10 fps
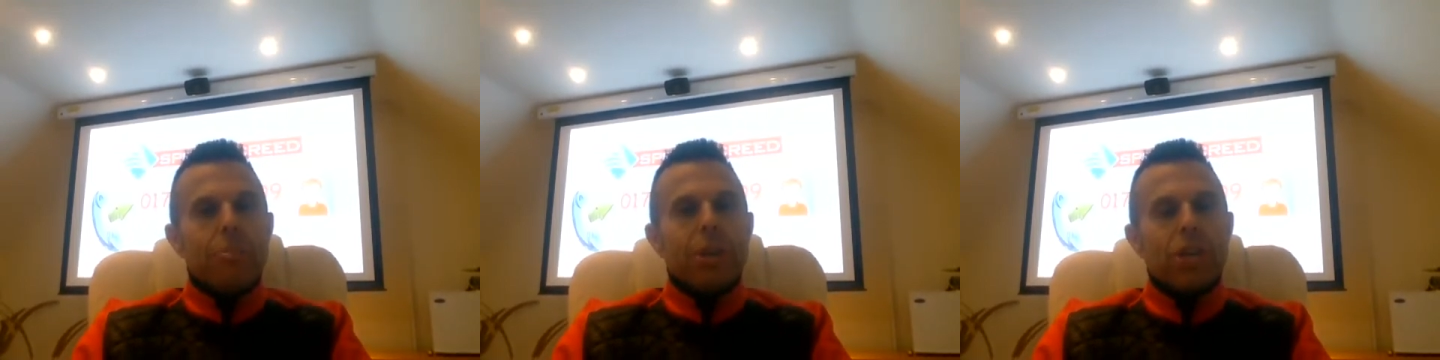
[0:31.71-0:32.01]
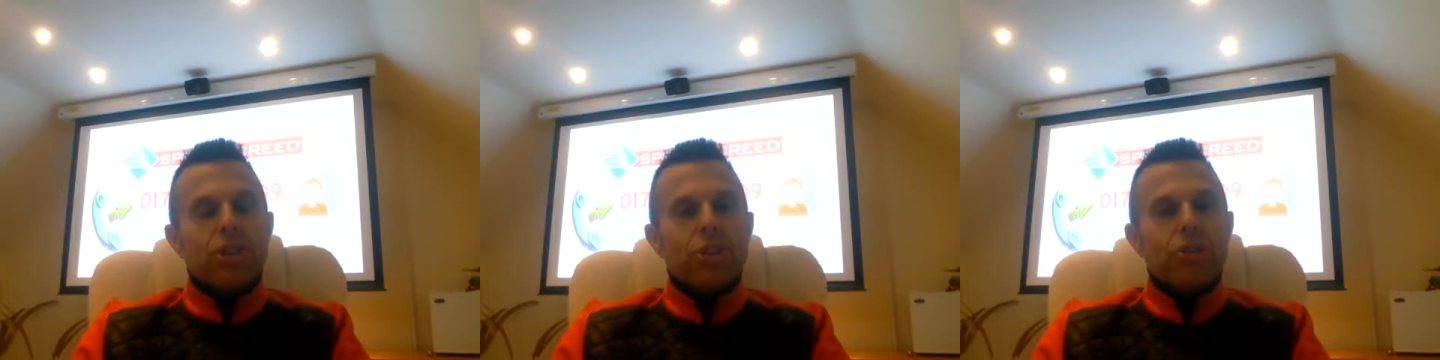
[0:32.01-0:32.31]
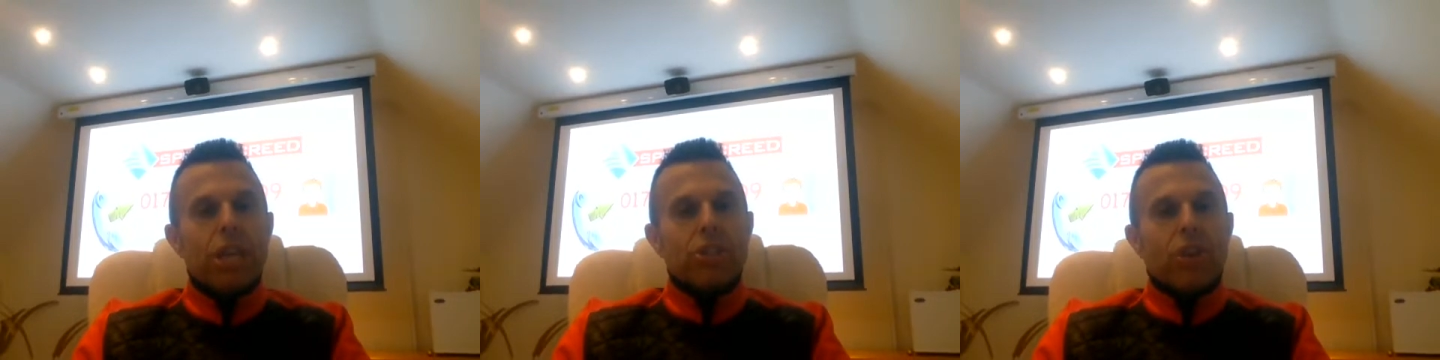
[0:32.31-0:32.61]
because you,
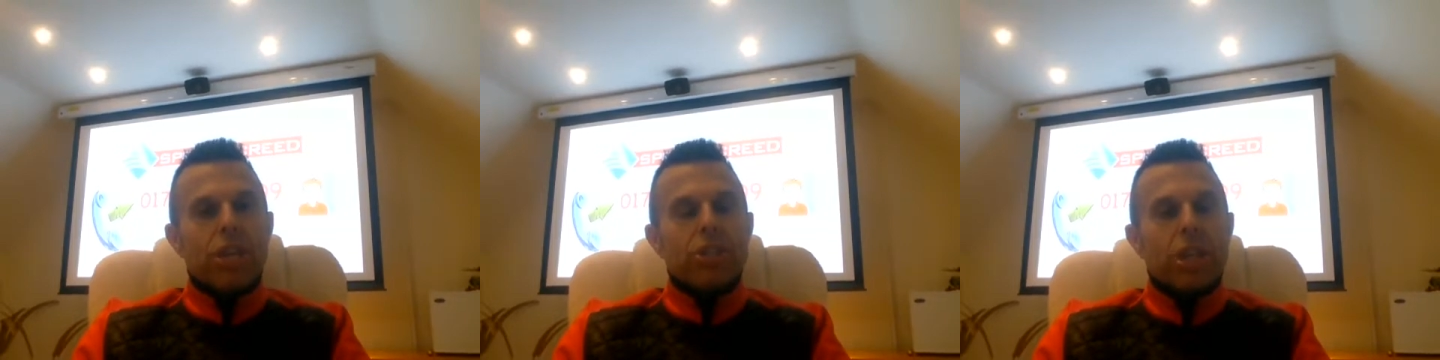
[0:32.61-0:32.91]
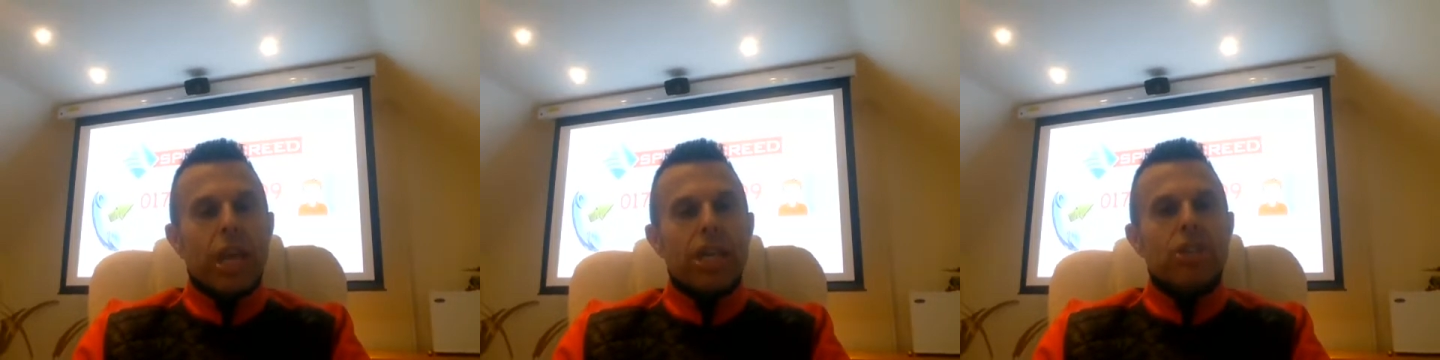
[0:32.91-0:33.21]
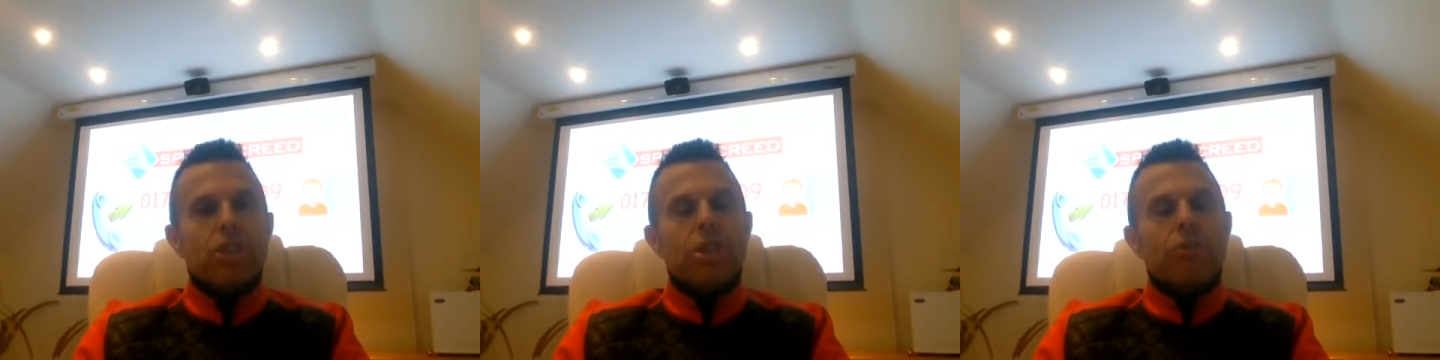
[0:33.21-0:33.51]
it's on
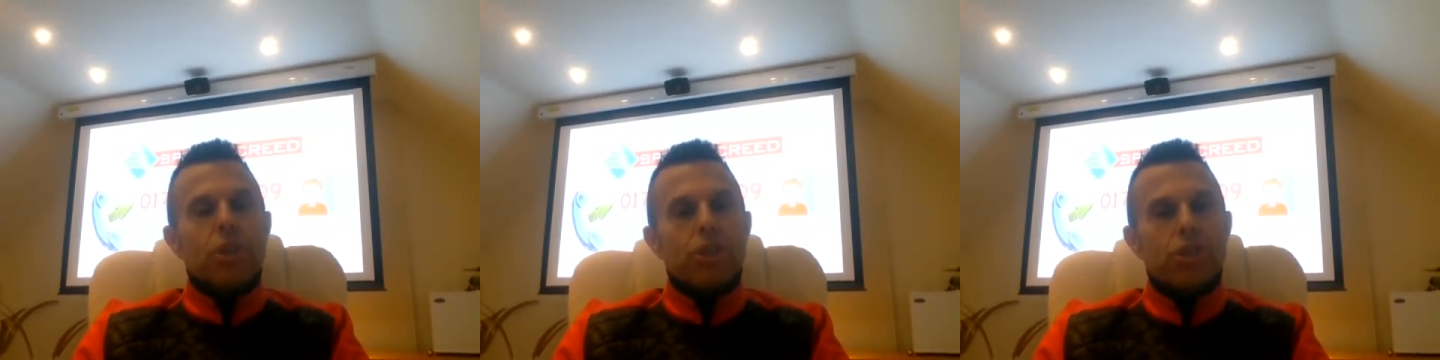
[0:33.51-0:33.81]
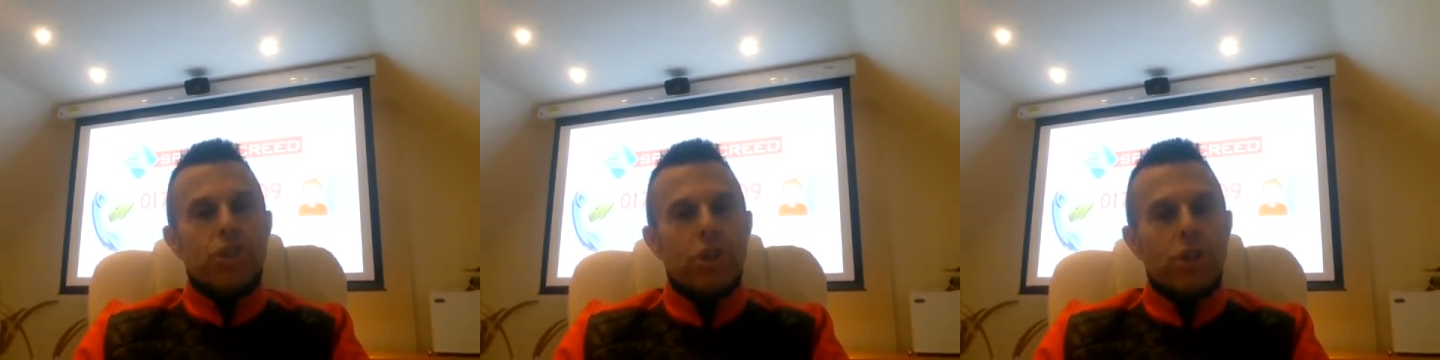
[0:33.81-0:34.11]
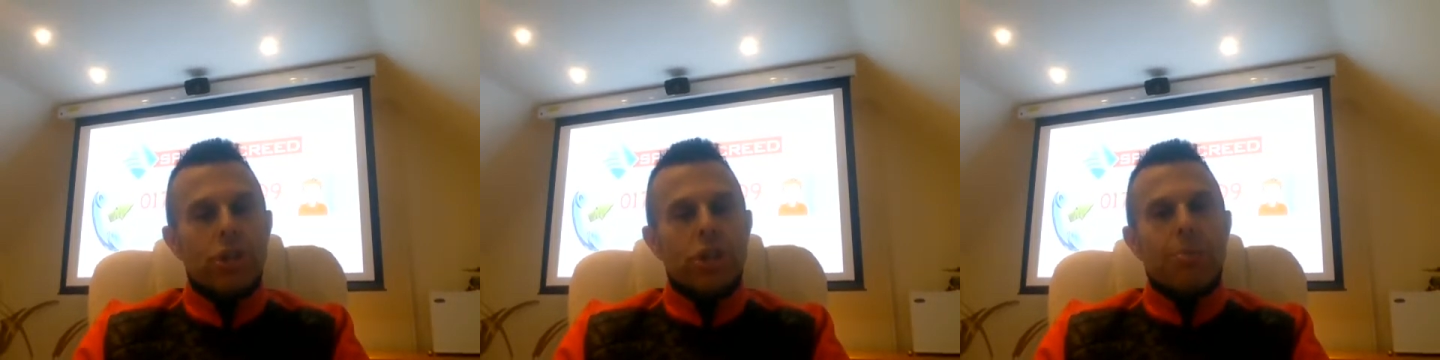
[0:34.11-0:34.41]
insulation, you've got a
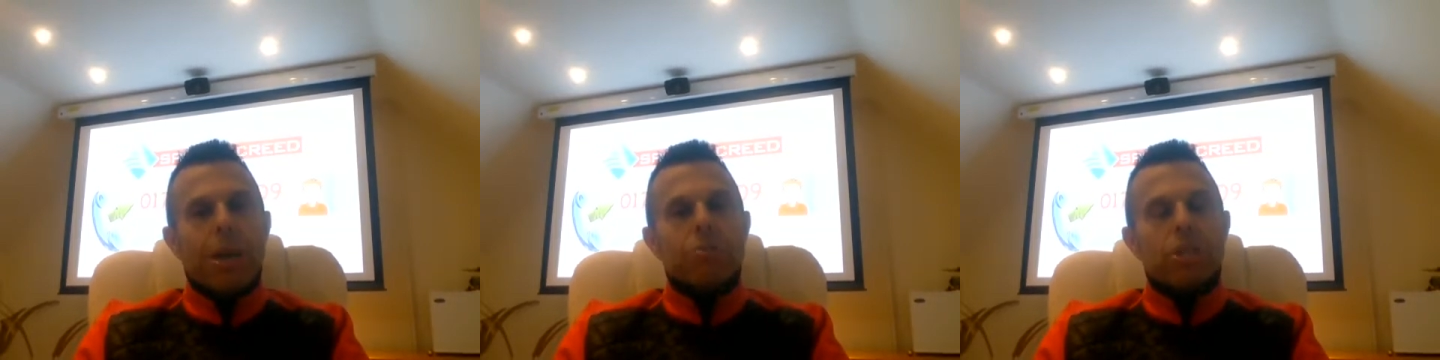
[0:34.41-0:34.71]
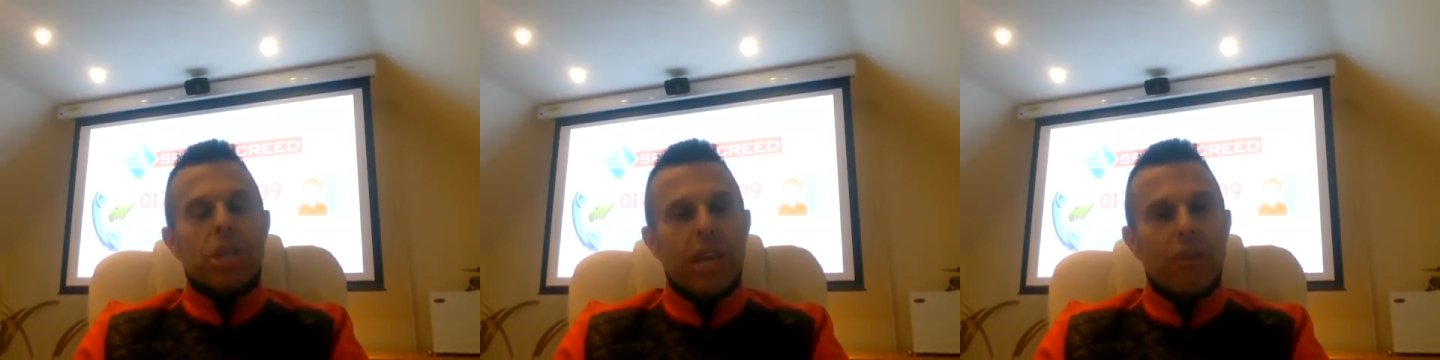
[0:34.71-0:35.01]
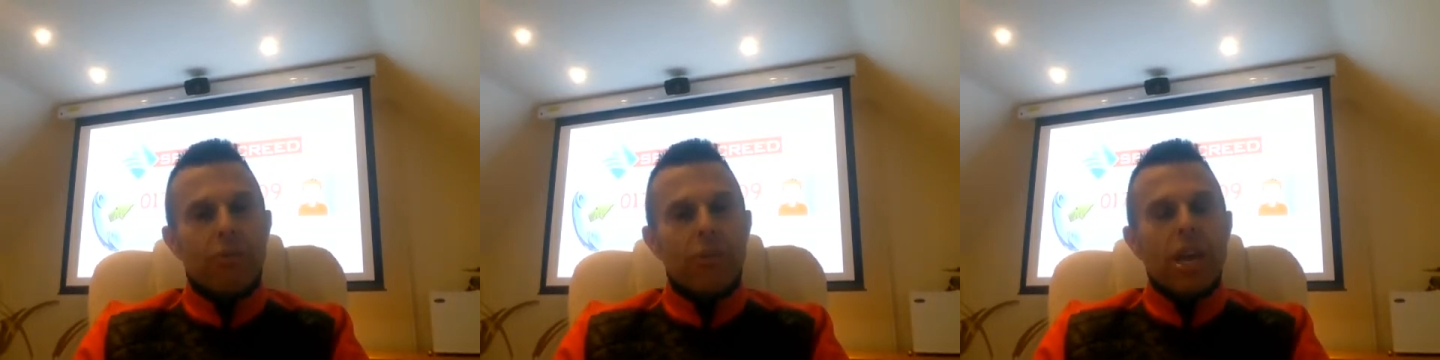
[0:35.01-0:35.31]
certain amount to
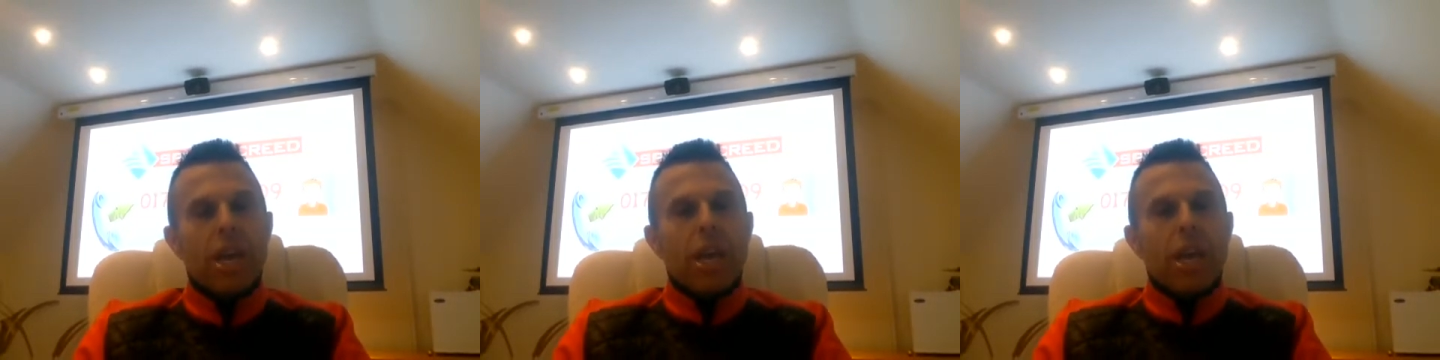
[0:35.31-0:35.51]
give.